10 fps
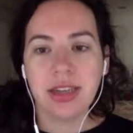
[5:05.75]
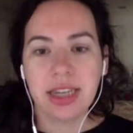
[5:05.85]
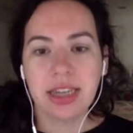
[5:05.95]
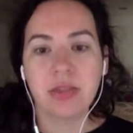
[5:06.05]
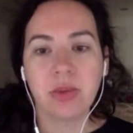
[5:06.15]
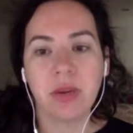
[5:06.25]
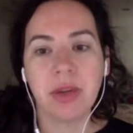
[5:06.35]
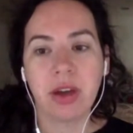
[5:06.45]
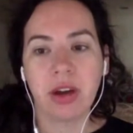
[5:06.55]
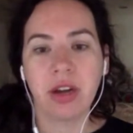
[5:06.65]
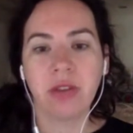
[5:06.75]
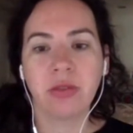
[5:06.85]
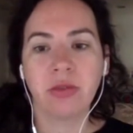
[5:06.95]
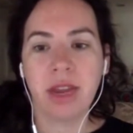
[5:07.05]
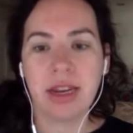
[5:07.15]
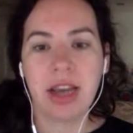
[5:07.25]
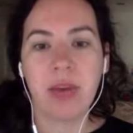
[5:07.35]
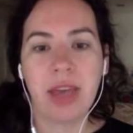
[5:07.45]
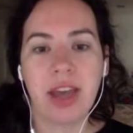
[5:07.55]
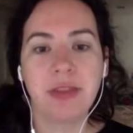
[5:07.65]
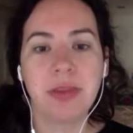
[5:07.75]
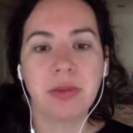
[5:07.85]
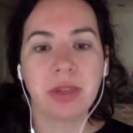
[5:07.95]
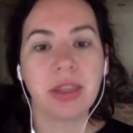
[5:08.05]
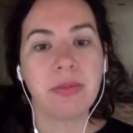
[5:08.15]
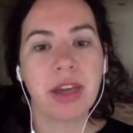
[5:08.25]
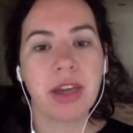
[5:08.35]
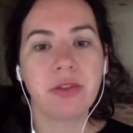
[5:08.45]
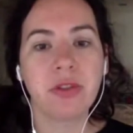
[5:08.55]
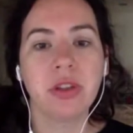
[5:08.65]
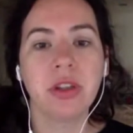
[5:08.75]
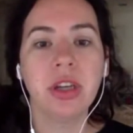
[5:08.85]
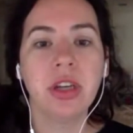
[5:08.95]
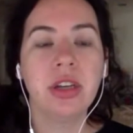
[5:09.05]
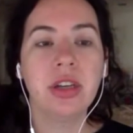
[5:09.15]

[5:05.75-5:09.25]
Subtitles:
To get to where we are right now, we have to be really mindful